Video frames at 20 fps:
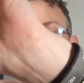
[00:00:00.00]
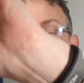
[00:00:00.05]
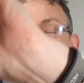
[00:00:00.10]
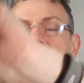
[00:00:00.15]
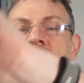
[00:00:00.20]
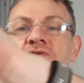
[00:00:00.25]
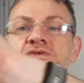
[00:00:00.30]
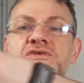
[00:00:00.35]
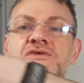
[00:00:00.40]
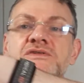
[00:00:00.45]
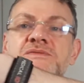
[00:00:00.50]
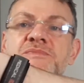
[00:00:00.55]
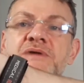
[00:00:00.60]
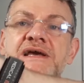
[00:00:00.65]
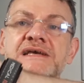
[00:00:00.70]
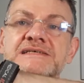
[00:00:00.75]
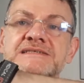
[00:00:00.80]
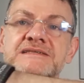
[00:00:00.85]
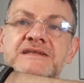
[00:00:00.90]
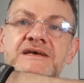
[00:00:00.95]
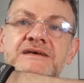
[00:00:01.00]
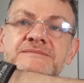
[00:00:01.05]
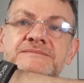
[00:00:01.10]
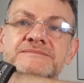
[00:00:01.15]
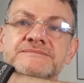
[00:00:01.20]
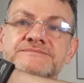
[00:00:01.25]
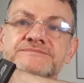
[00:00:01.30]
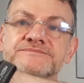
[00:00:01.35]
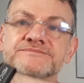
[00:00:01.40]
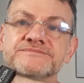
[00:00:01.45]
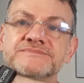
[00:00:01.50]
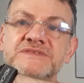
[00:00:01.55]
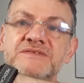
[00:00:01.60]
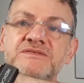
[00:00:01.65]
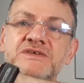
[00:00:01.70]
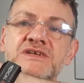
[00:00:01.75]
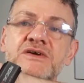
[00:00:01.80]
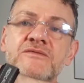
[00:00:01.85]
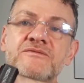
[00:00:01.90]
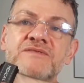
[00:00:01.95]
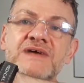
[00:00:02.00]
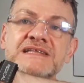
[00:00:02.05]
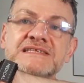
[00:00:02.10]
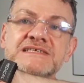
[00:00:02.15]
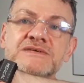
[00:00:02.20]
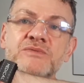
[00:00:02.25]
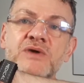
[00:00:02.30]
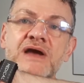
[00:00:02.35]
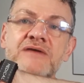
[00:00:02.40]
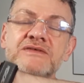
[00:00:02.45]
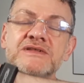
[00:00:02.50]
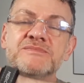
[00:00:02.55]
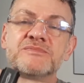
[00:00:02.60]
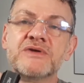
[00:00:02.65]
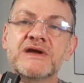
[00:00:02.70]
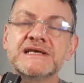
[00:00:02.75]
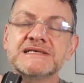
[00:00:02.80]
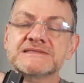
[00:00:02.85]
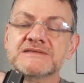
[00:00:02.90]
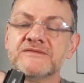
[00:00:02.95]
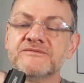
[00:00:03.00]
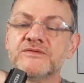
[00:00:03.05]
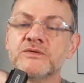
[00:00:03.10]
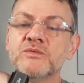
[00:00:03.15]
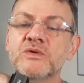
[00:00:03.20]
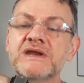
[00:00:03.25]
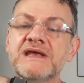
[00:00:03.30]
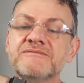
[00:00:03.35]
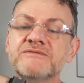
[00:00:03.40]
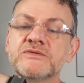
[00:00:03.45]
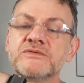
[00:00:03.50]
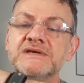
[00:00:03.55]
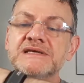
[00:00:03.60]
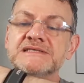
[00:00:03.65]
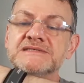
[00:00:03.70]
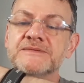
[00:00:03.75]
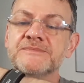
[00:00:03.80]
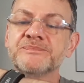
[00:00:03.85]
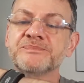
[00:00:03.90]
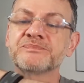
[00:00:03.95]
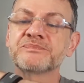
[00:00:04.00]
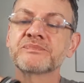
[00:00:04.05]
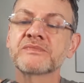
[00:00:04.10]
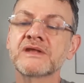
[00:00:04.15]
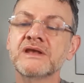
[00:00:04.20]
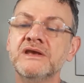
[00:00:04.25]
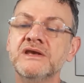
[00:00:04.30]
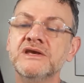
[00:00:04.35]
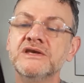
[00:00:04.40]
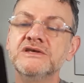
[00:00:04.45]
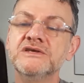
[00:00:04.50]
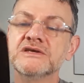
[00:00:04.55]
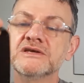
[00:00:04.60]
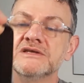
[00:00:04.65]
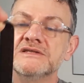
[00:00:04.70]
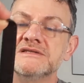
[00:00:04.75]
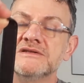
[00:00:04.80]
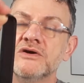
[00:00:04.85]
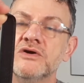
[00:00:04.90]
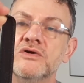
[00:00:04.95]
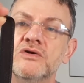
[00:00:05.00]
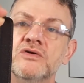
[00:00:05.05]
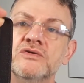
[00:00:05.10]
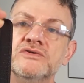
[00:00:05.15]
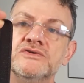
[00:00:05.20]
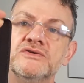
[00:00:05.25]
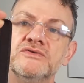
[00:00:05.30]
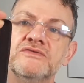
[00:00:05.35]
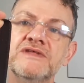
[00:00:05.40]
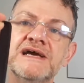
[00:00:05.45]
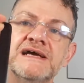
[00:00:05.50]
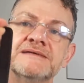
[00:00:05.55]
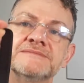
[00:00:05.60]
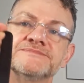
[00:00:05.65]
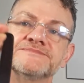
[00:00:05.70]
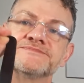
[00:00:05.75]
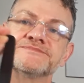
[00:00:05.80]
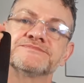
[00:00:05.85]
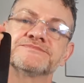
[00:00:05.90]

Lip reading: undo the bracelet. If you don't fancy wearing the bracelet for whatever reason, you can undo that.